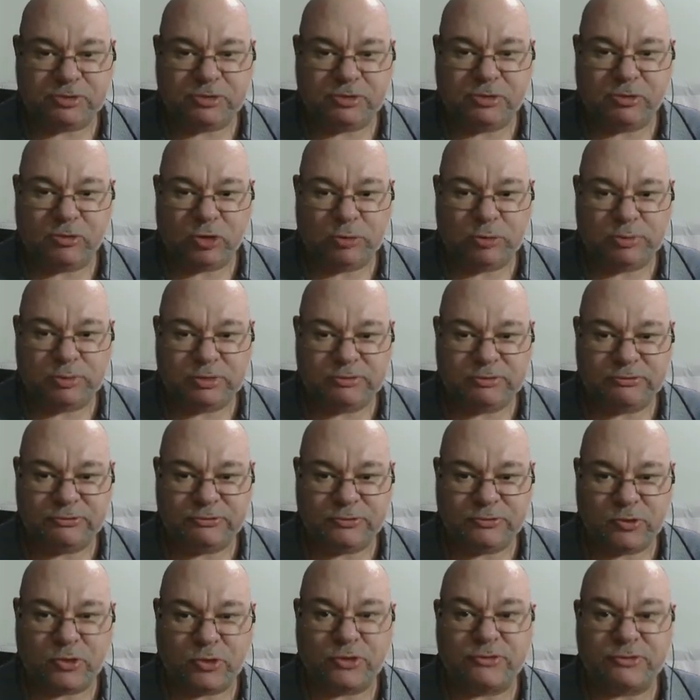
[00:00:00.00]
group of
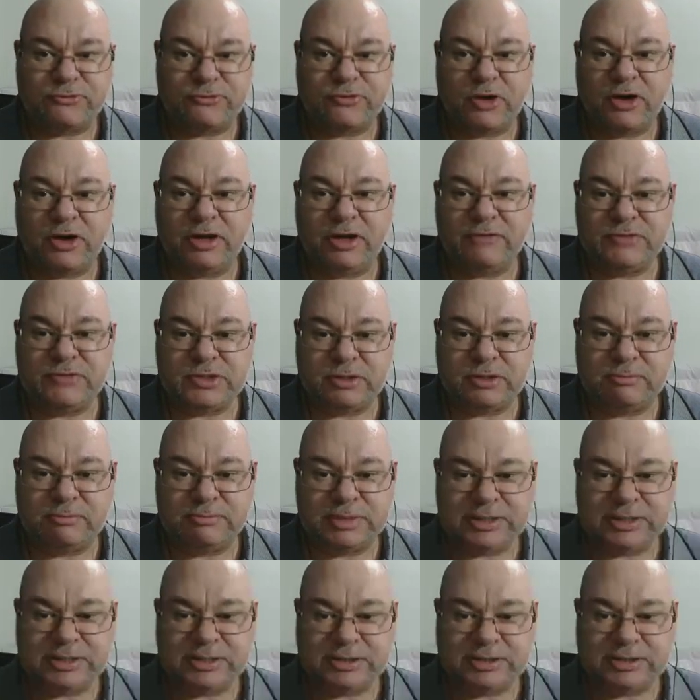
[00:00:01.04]
4 or 5
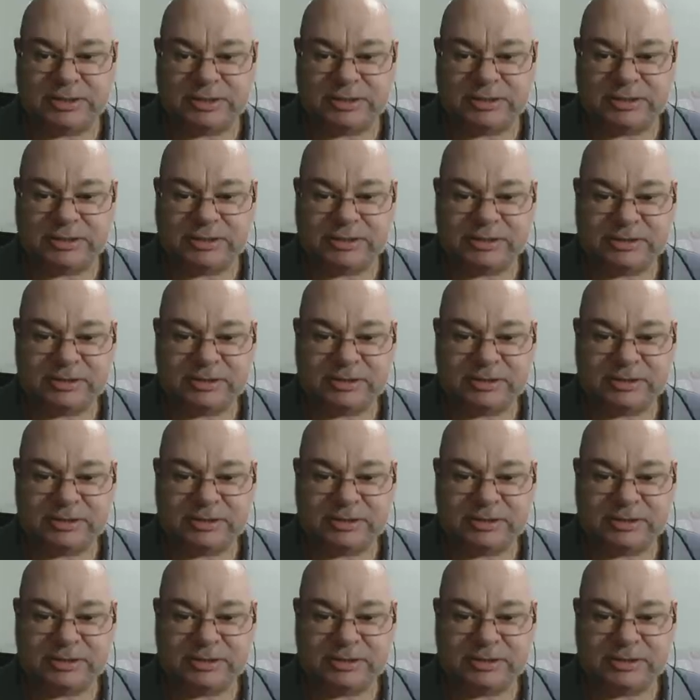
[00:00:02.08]
zombies,